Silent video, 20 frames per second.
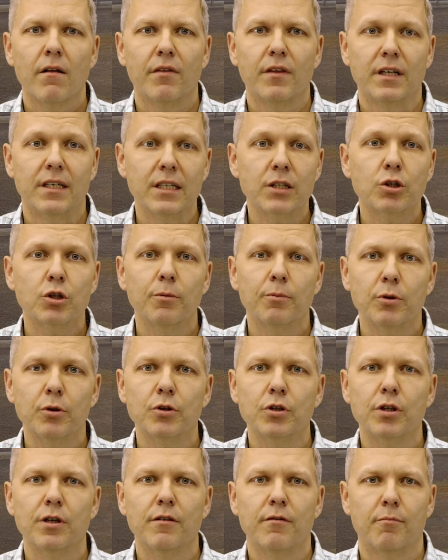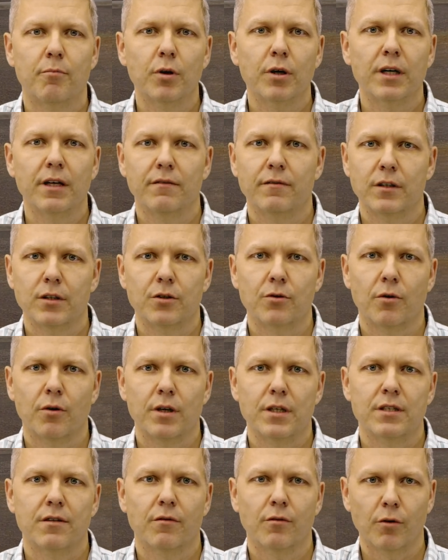The distribution of book
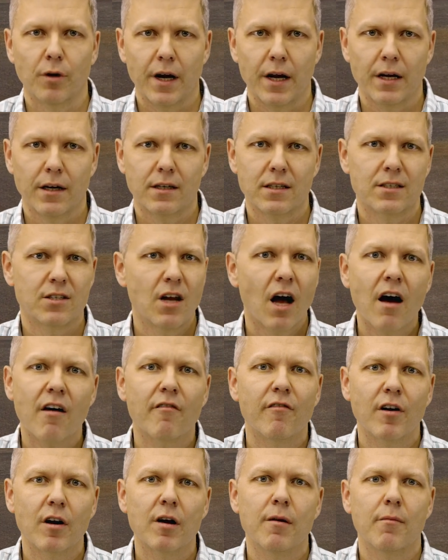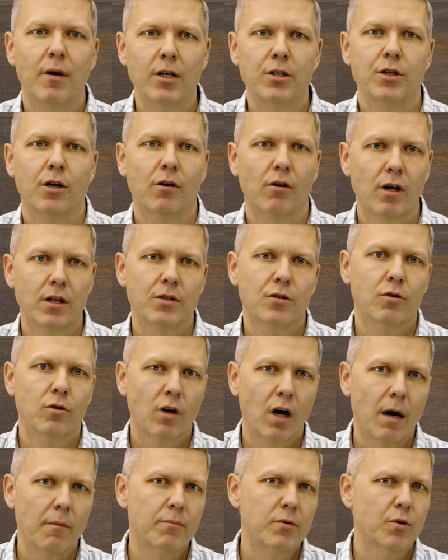inventories of grain does not vary much across
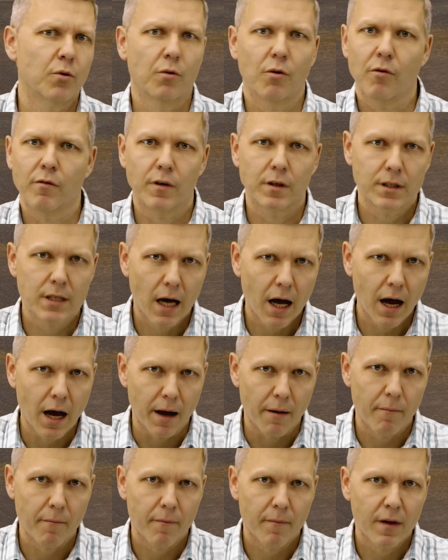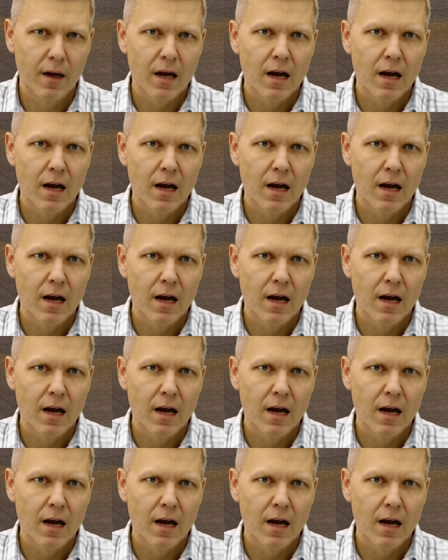crops or over time.